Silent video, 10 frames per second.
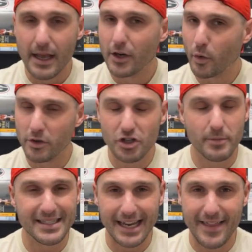Don't want you to
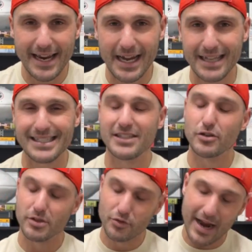miss any of that content, so
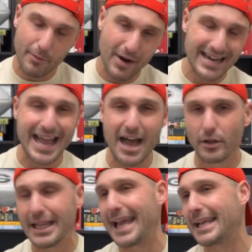subscribe right now,
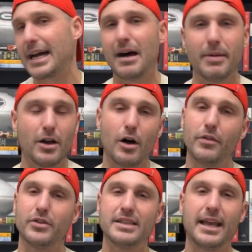like, comment, all
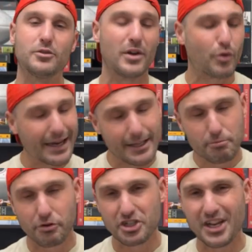those things. We greatly
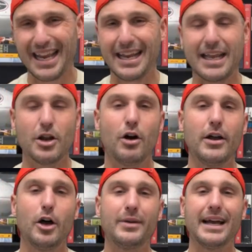appreciate any and all
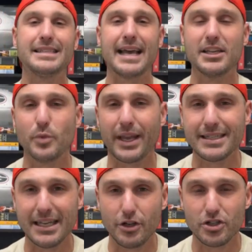help, guys, as we
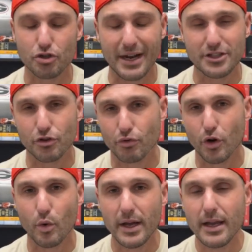continue to try to
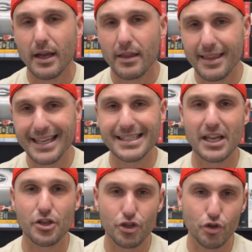grow this
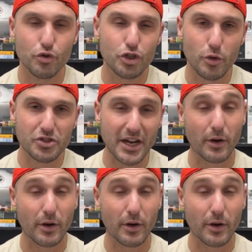YouTube channel.